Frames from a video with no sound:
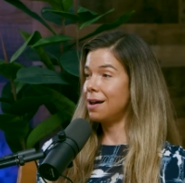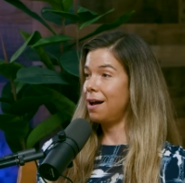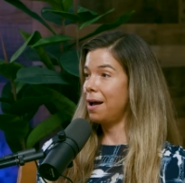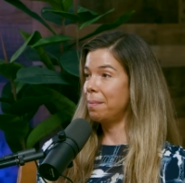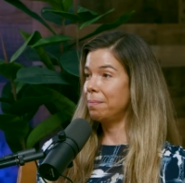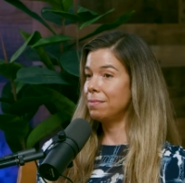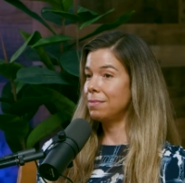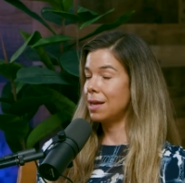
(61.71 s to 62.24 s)

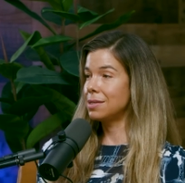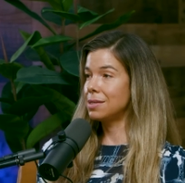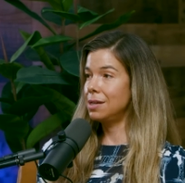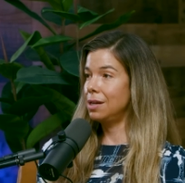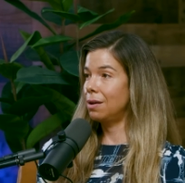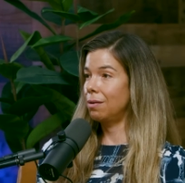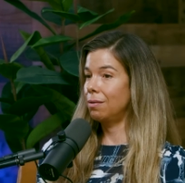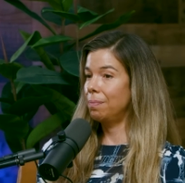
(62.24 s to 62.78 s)
Um, that's,
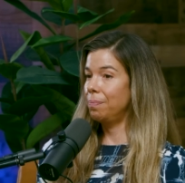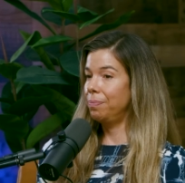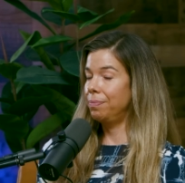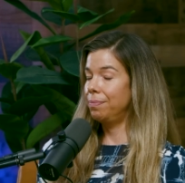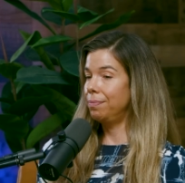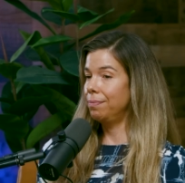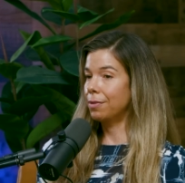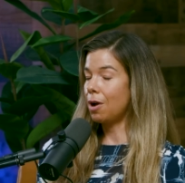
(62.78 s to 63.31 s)
you know,
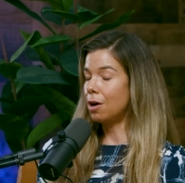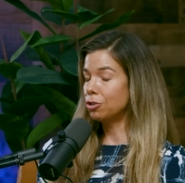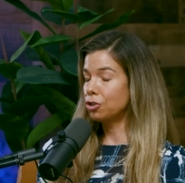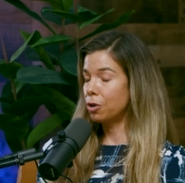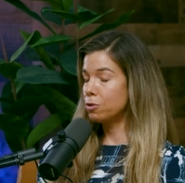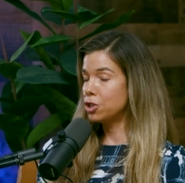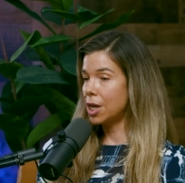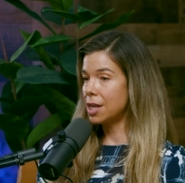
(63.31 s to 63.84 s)
called
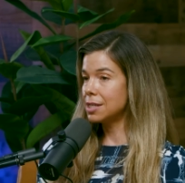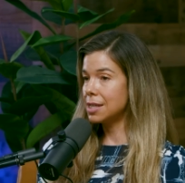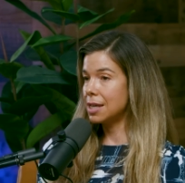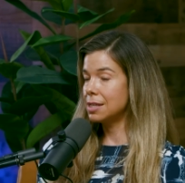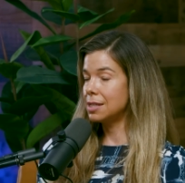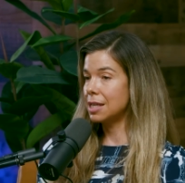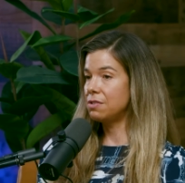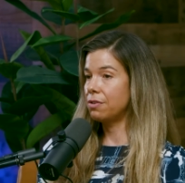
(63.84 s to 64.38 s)

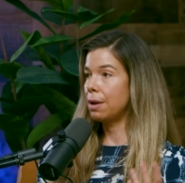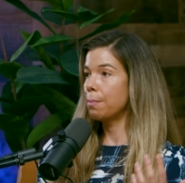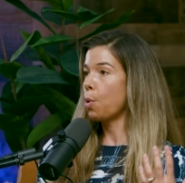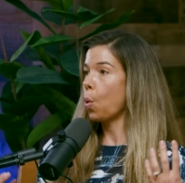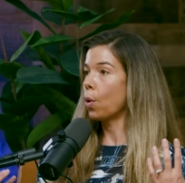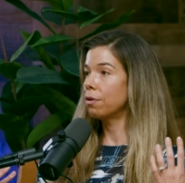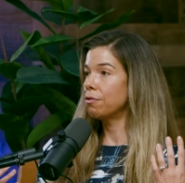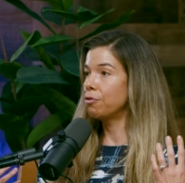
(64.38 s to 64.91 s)
neurogenesis. That's very
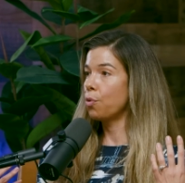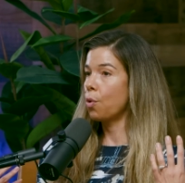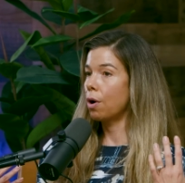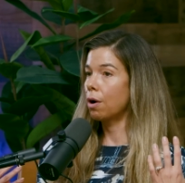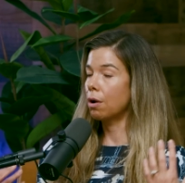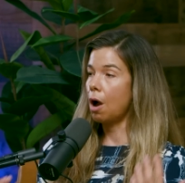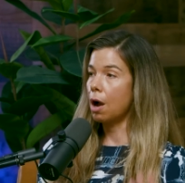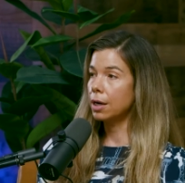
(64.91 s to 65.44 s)
important
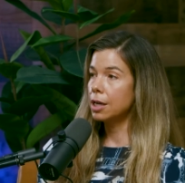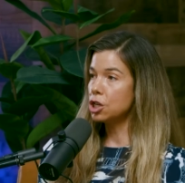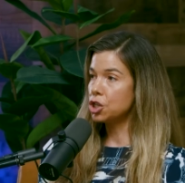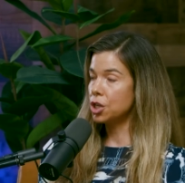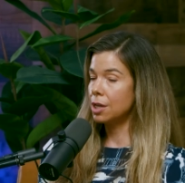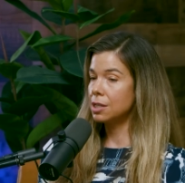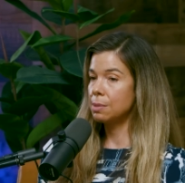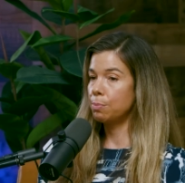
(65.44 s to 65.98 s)
for
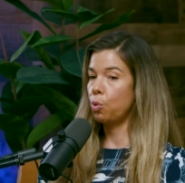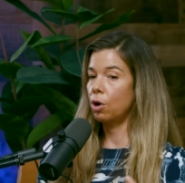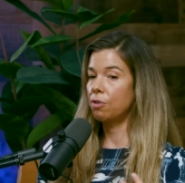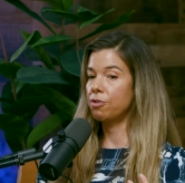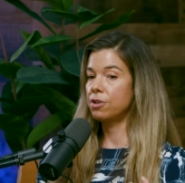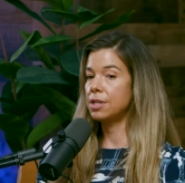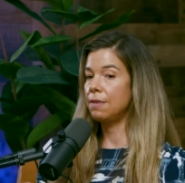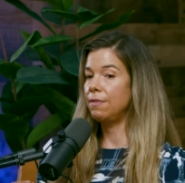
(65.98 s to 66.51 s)
cognition. It's important
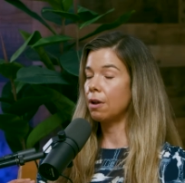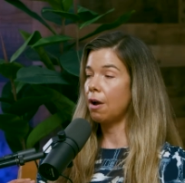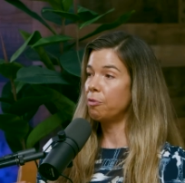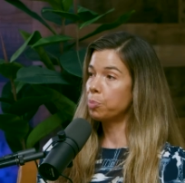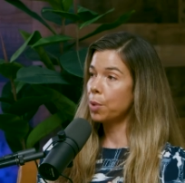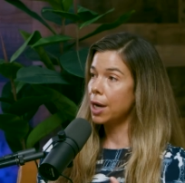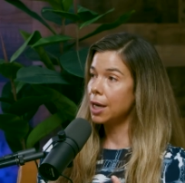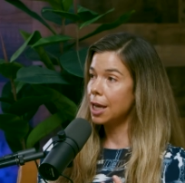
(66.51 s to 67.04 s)
for staving
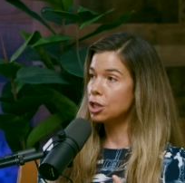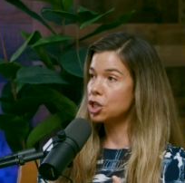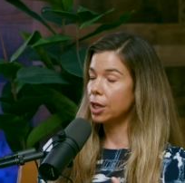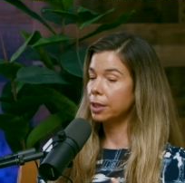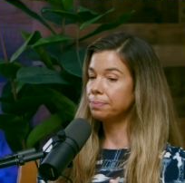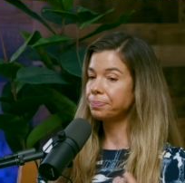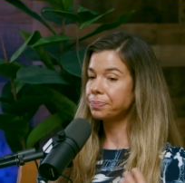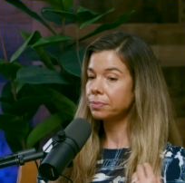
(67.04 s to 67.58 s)
off brain
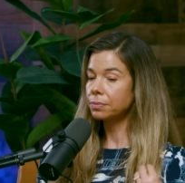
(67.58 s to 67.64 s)
aging.